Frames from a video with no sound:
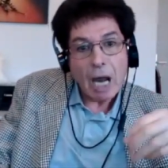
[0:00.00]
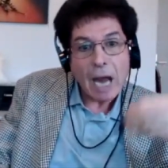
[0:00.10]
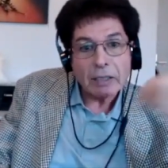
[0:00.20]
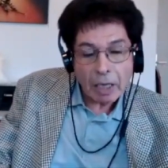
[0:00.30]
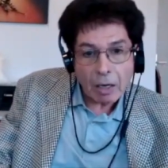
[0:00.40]

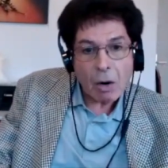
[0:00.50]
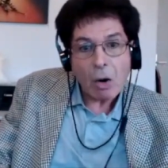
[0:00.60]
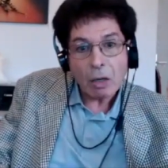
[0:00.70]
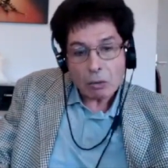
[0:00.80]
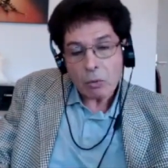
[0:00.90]
And they
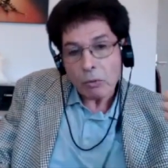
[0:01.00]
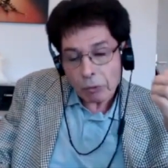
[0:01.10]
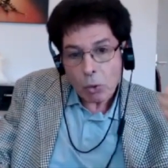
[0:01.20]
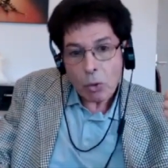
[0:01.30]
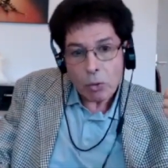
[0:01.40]
are, of
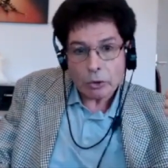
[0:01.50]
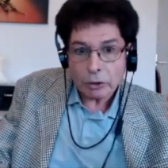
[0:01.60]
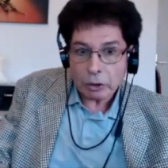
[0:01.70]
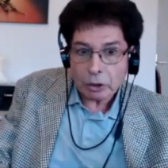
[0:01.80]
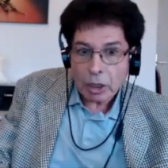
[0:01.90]

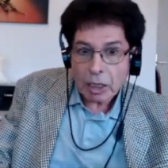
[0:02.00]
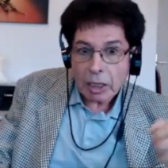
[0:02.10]
course,